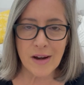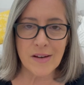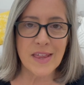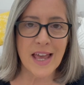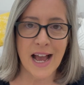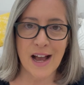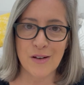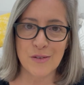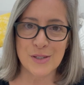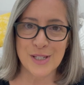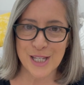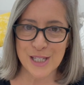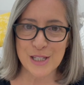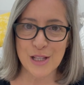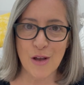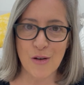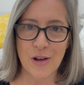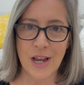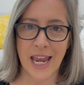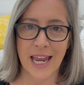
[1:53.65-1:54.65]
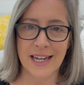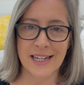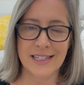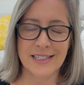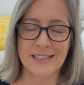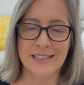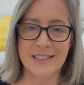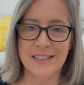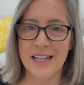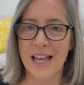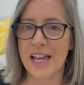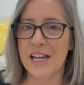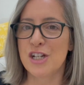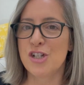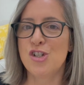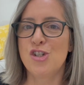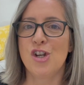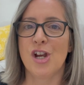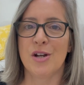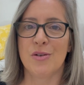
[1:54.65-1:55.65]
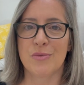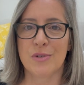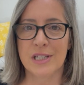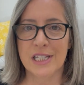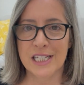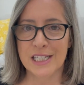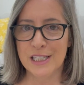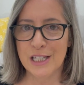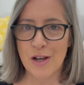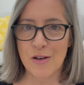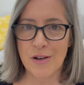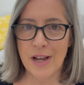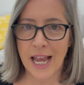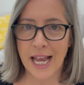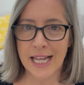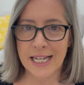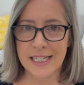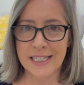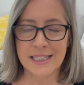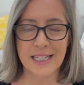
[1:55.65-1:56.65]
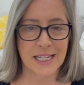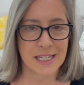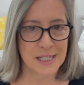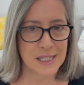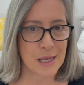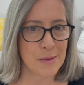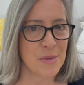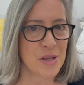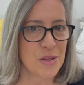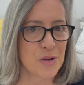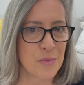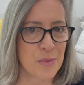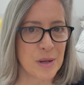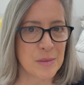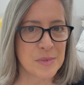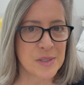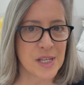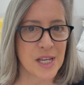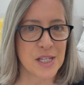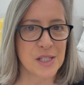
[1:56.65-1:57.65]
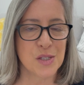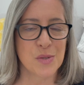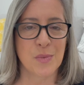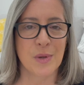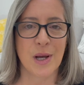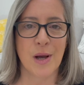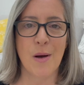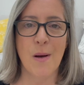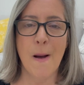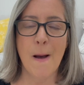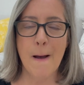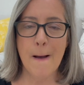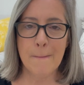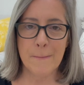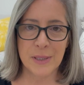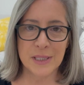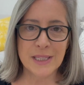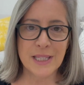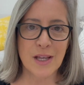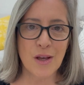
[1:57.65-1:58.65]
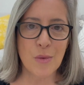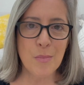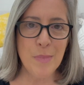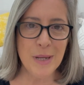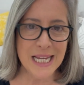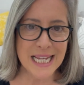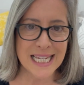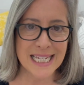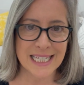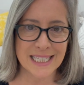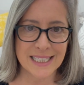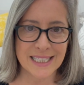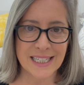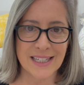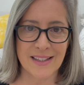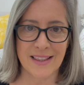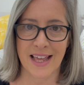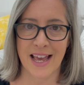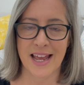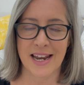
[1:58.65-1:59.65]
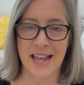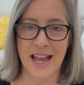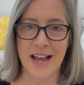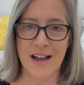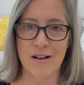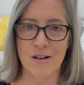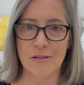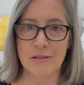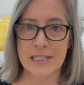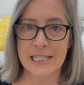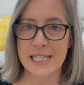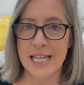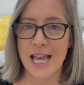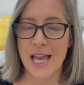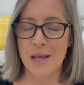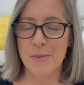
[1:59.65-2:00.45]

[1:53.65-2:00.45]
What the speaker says: the house is located. Not a generally located like some other websites will, but they'll pin that house.